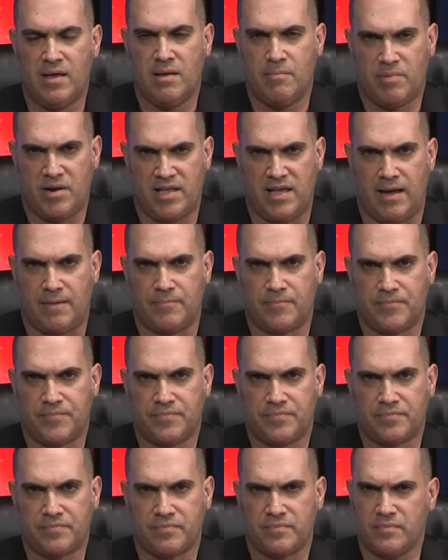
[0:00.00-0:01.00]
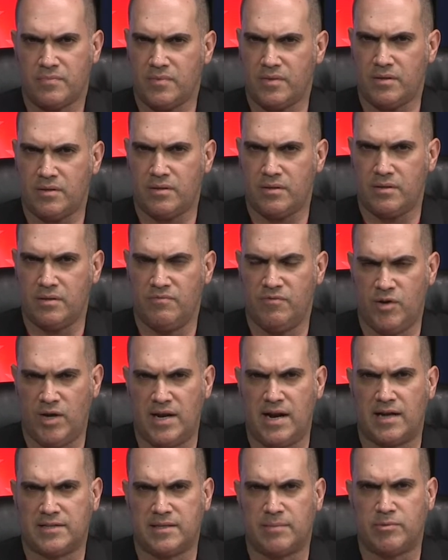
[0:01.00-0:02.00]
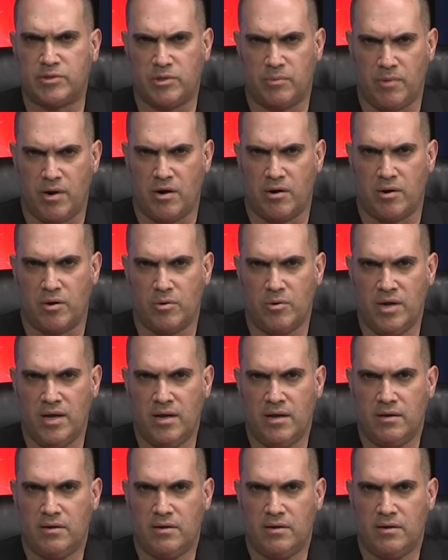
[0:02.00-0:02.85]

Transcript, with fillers: But again, you get knocked up tomorrow,